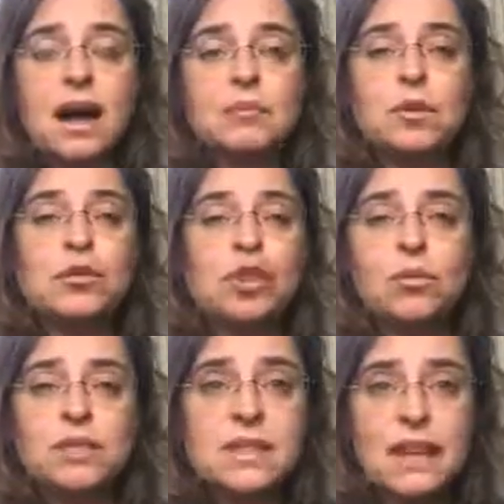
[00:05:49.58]
you
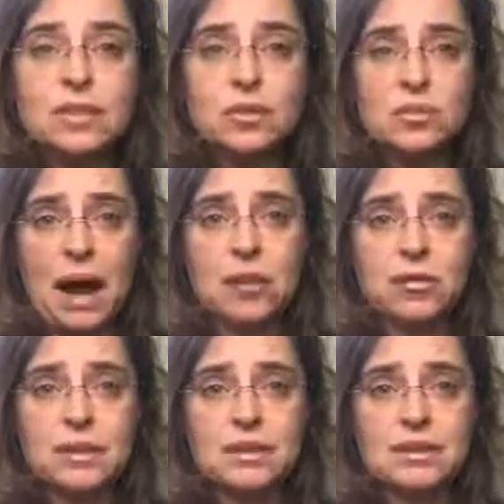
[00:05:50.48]
don't set good
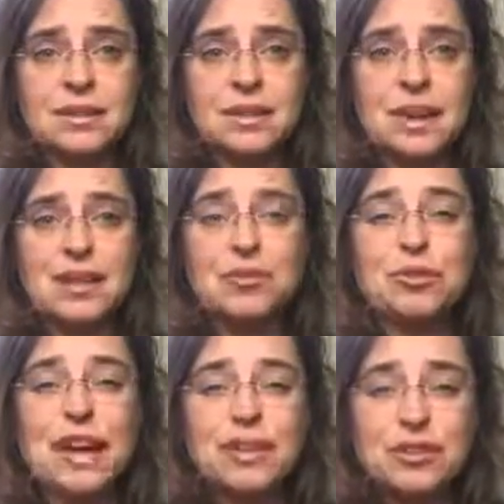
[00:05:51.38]
boundaries and you
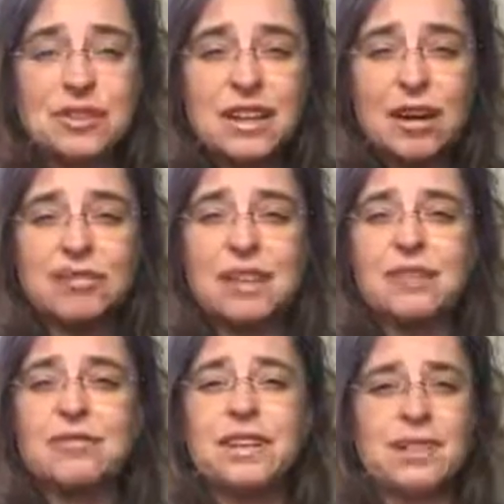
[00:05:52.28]
let yourself
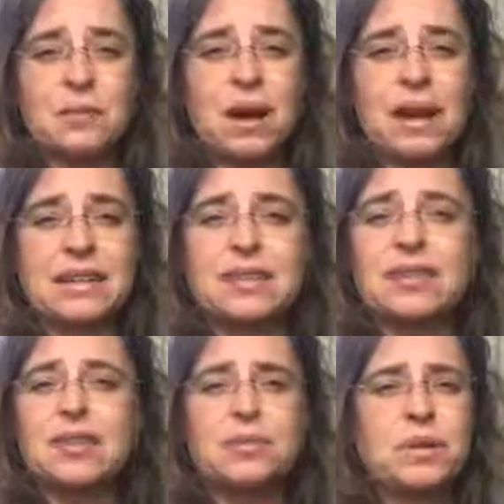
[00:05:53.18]
get victimized
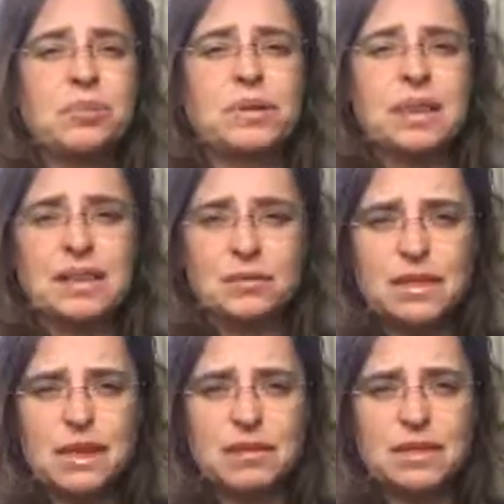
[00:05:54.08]
and other people let
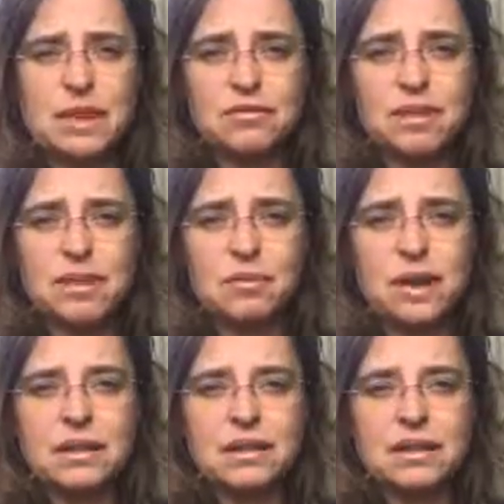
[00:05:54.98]
themselves get
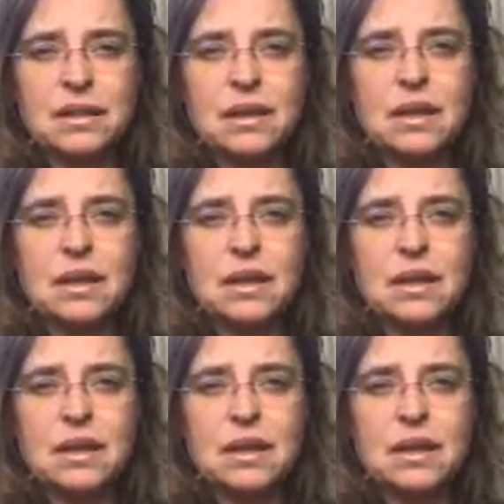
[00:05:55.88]
victimized.